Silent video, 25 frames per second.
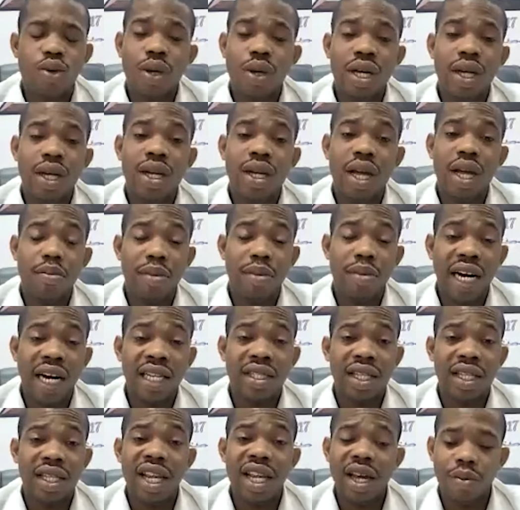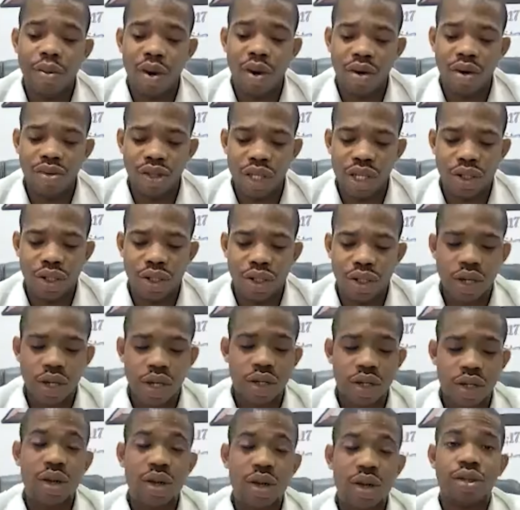in the mighty name of Jesus
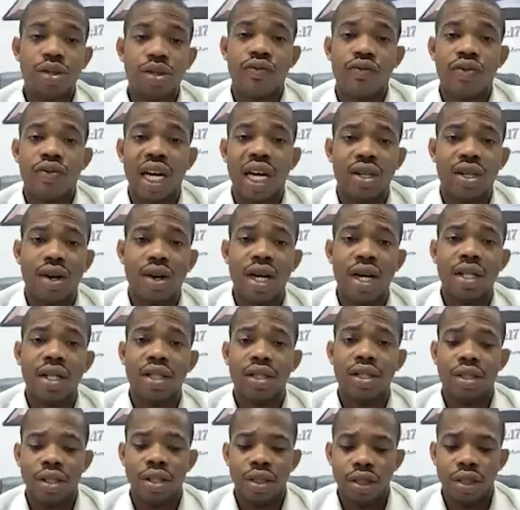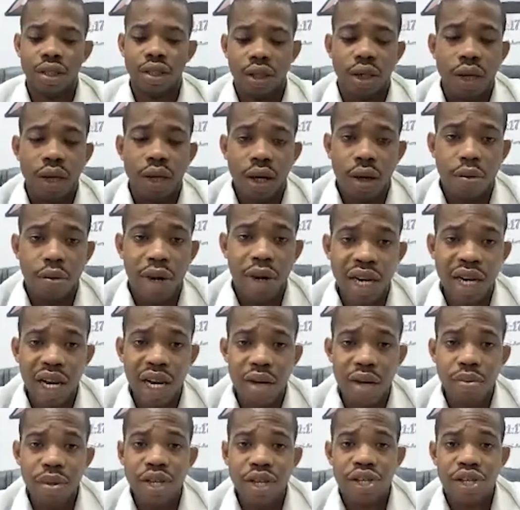Christ of Nazareth. My
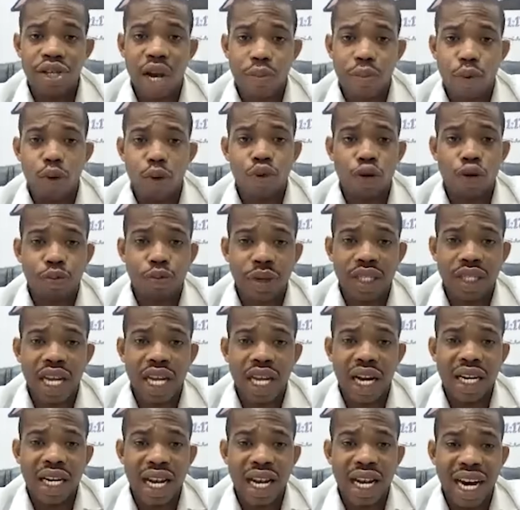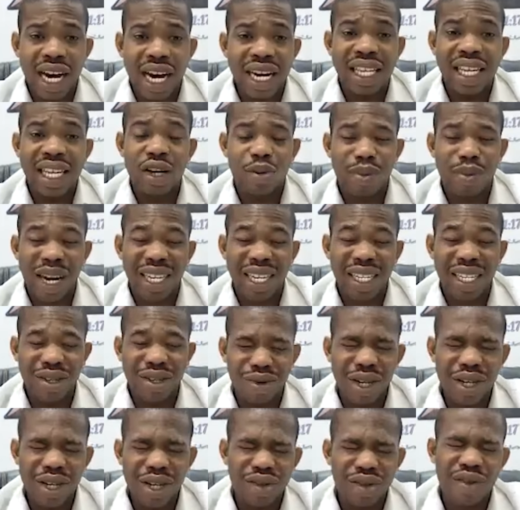name is Apostle Peter Daniel, by the
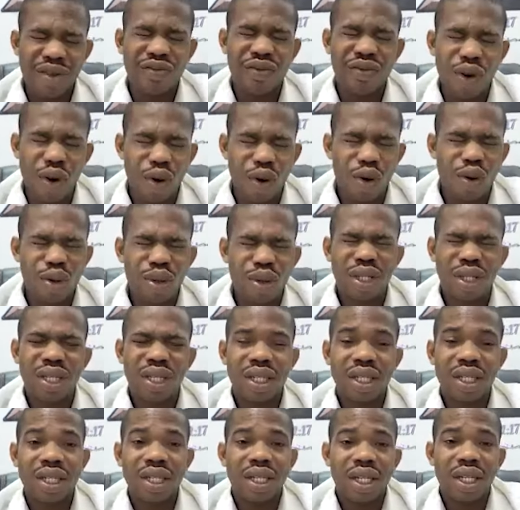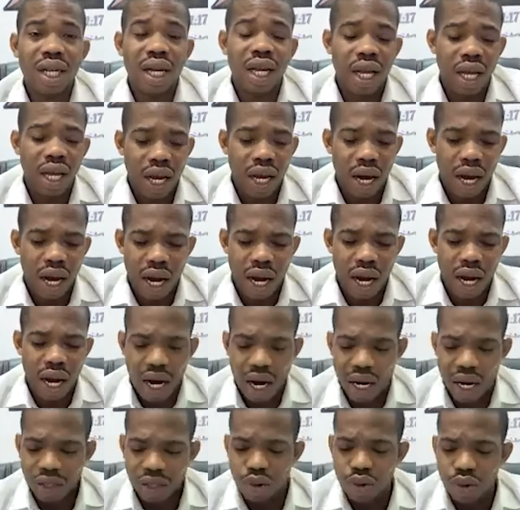grace of God.
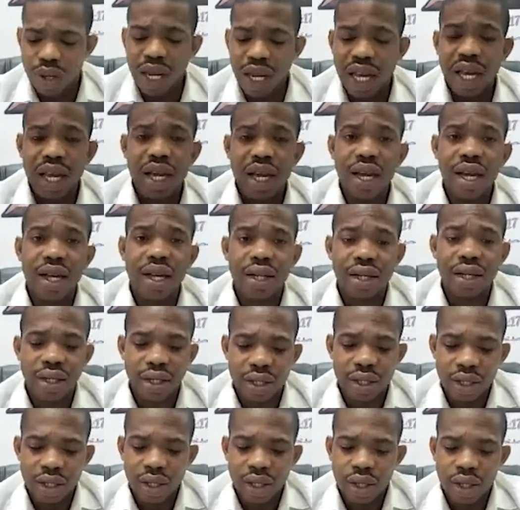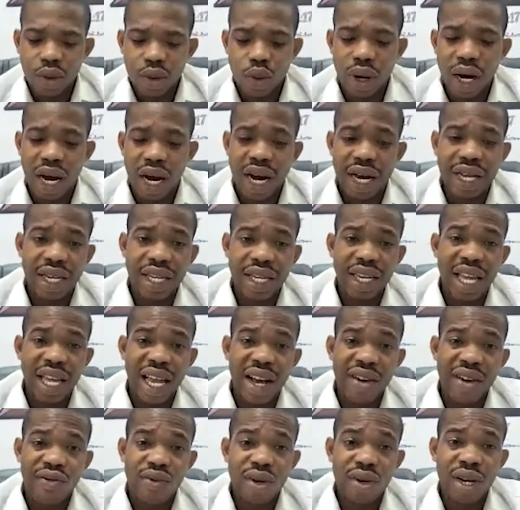Today, we are in
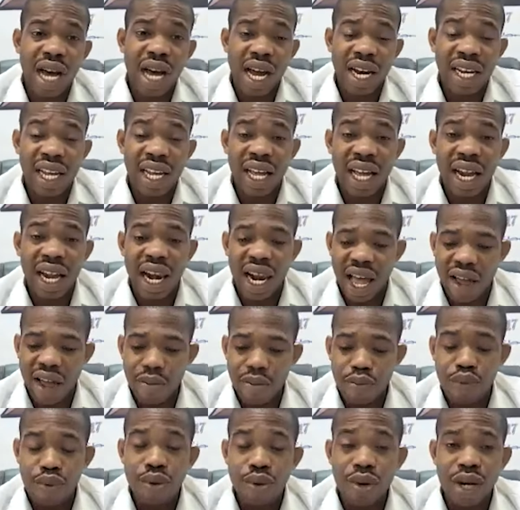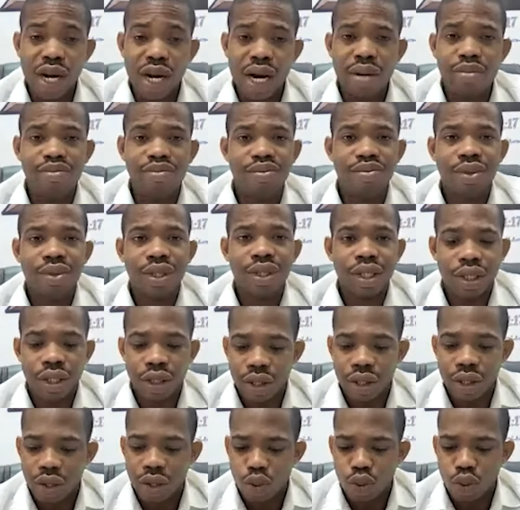Heaven and Hell Life program,
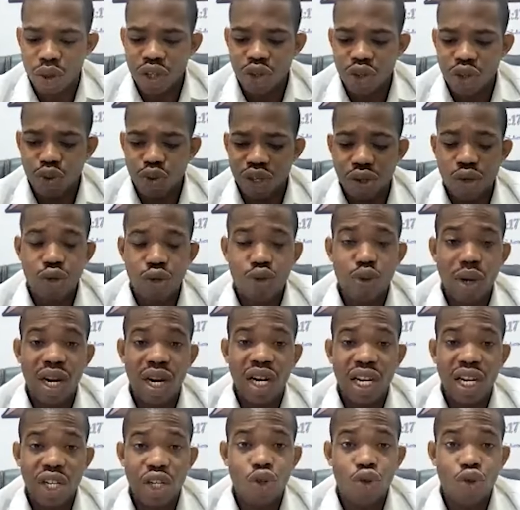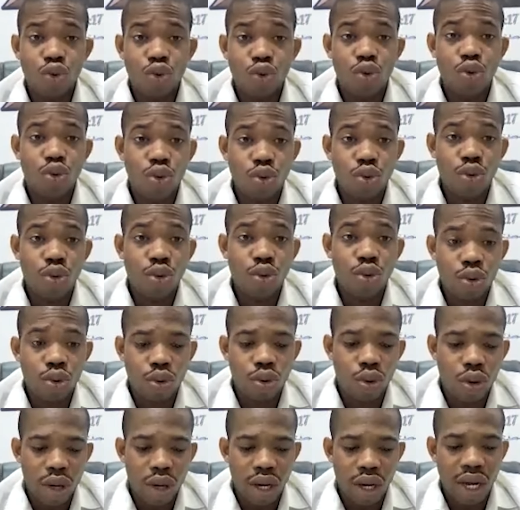which we usually do
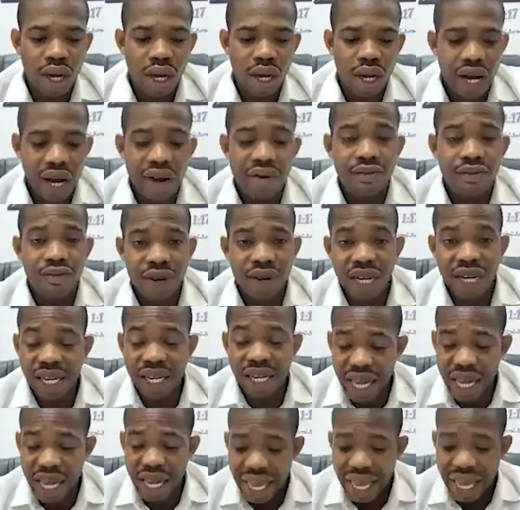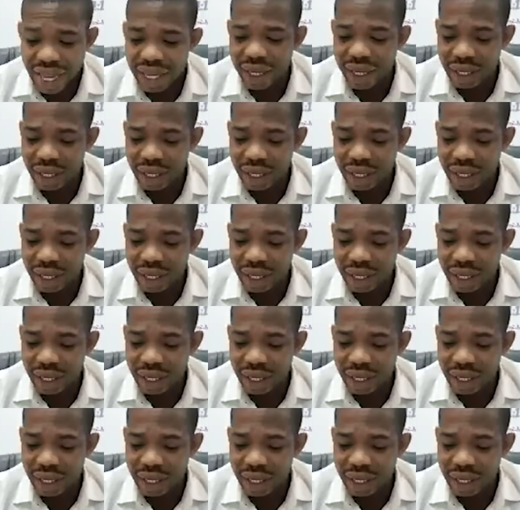every day.